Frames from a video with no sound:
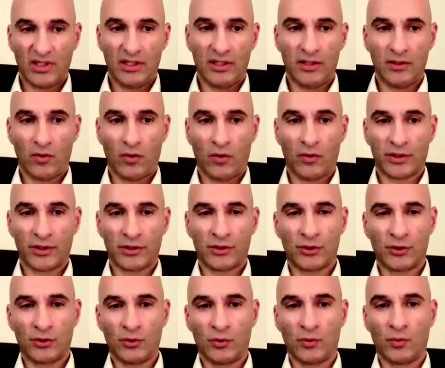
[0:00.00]
in order
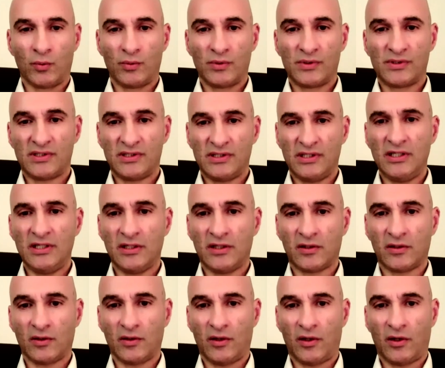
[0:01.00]
to
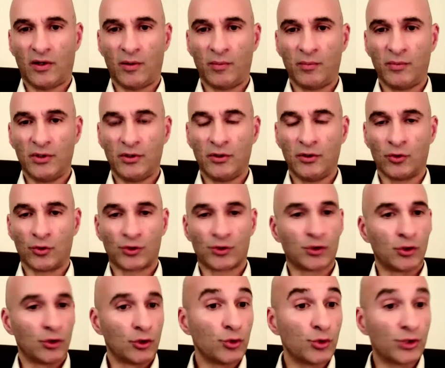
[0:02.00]
seek um, you know
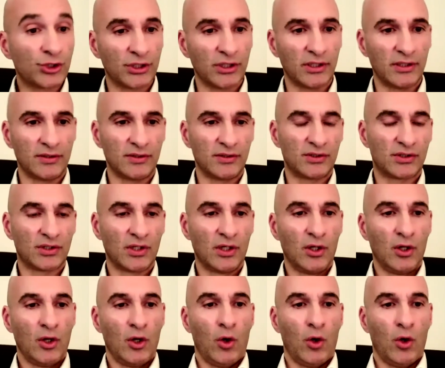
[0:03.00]
solutions